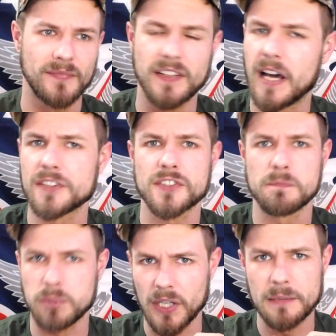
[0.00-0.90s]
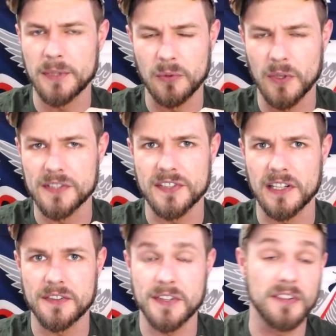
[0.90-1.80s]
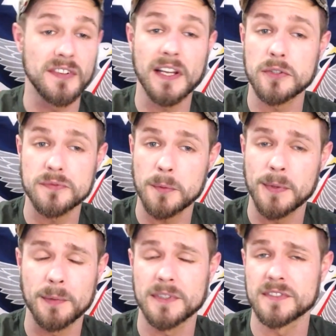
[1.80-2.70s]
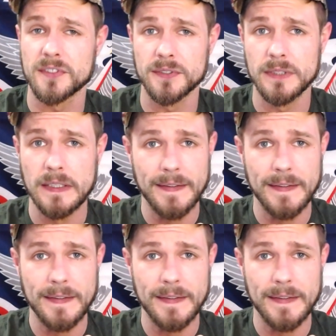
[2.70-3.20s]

And not just blaming one side or the other. And that goes for Republicans too.